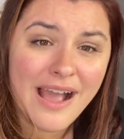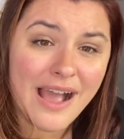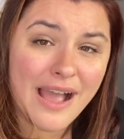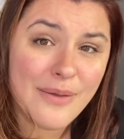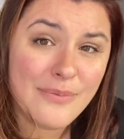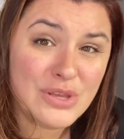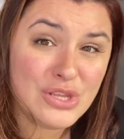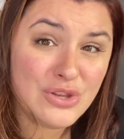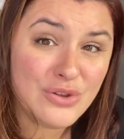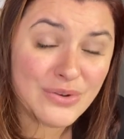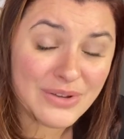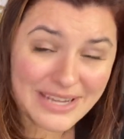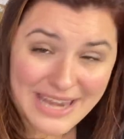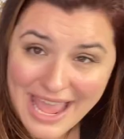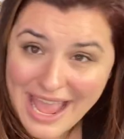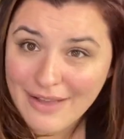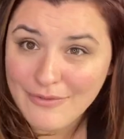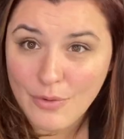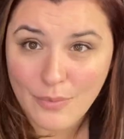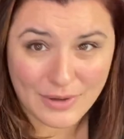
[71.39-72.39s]
I mean, you can
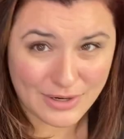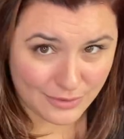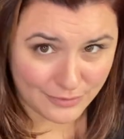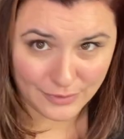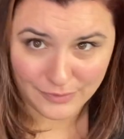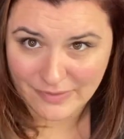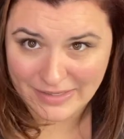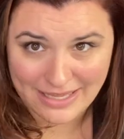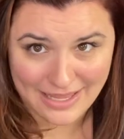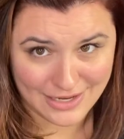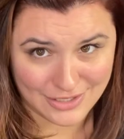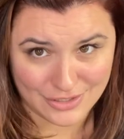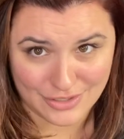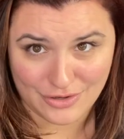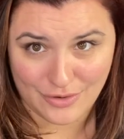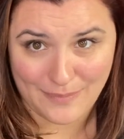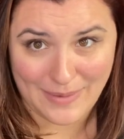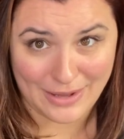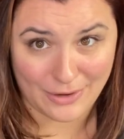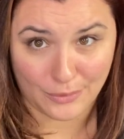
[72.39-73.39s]
have a wonderful vacation
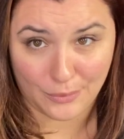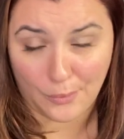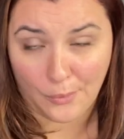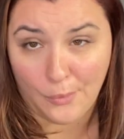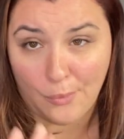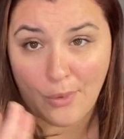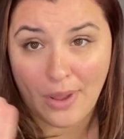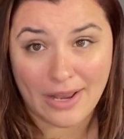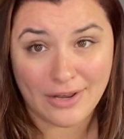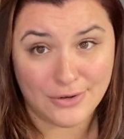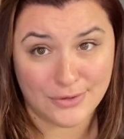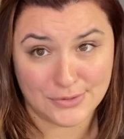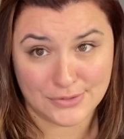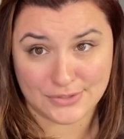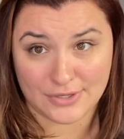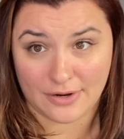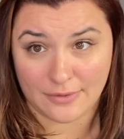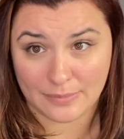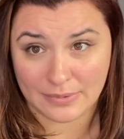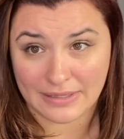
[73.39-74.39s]
no matter when you
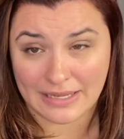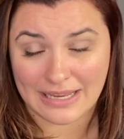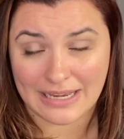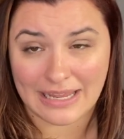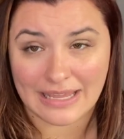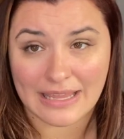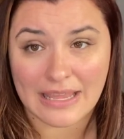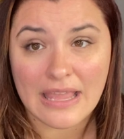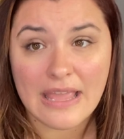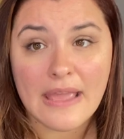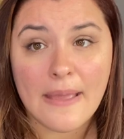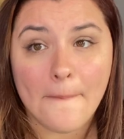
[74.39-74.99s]
start planning,